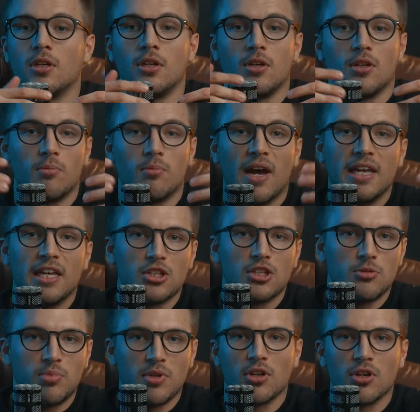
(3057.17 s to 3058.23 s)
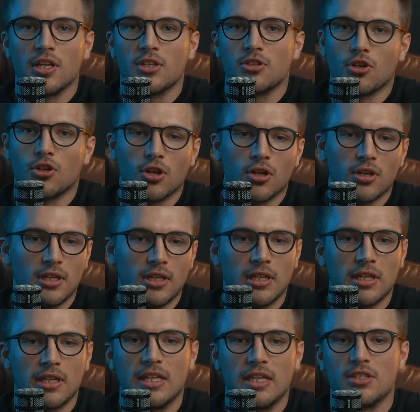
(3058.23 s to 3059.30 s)
my experience currently
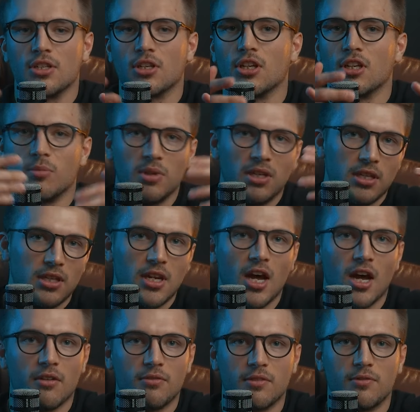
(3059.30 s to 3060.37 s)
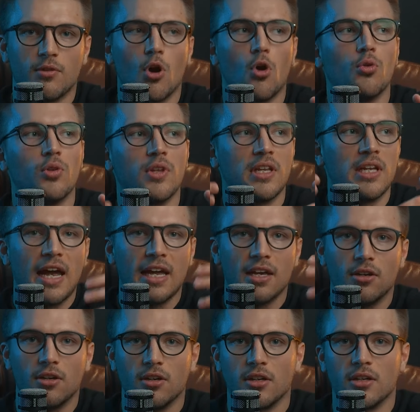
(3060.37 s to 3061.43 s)
isn't going to be enough. If only I
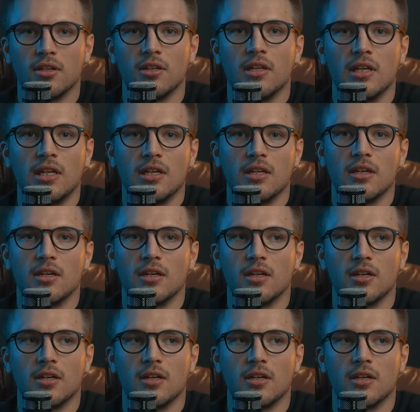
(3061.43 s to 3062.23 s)
could uh,